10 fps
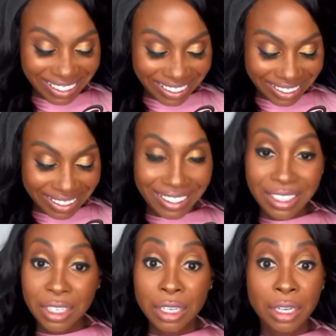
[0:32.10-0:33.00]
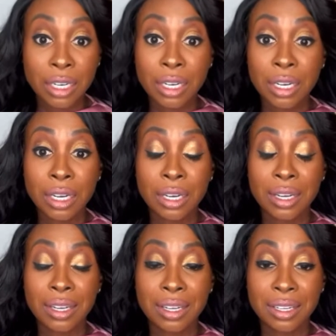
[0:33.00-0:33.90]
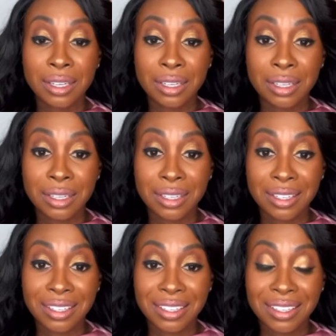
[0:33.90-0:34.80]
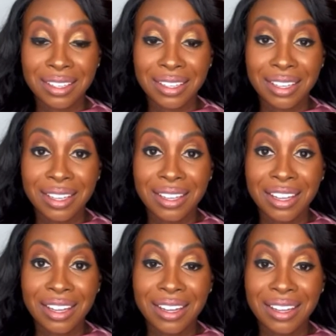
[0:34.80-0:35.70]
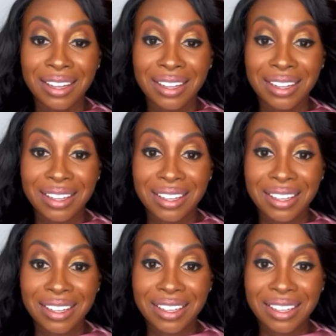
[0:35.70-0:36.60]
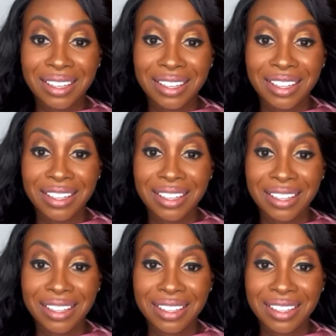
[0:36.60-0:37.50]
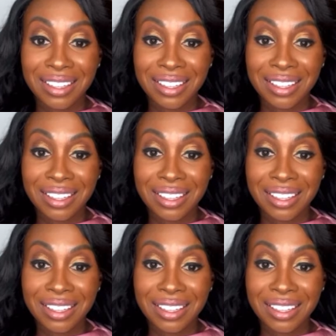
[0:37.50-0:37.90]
The person shown says nothing.